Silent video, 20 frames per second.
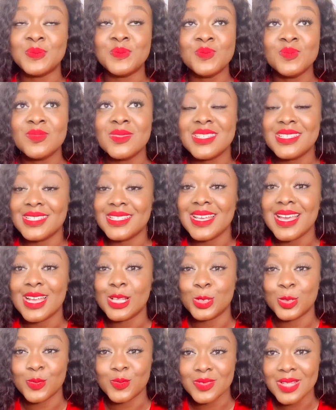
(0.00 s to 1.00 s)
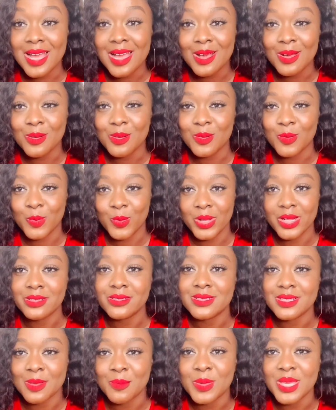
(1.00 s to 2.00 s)
See, as of now, whilst
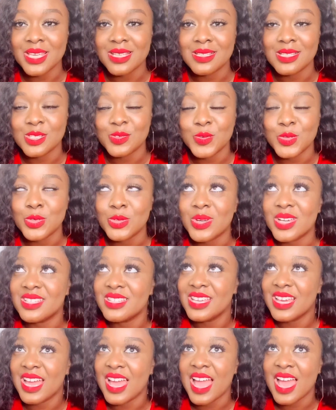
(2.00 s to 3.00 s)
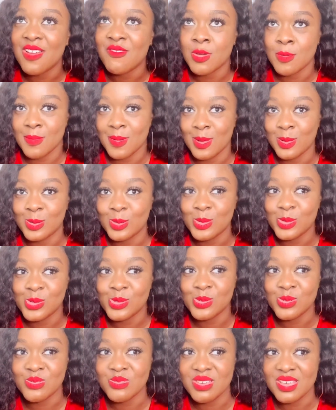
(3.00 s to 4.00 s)
I'm making this video, I think I have about
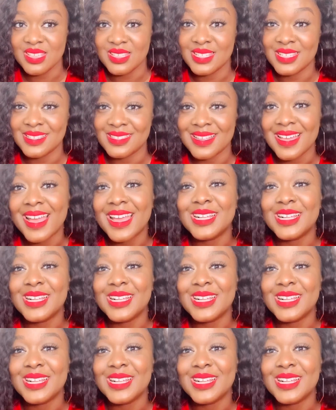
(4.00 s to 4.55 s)
289.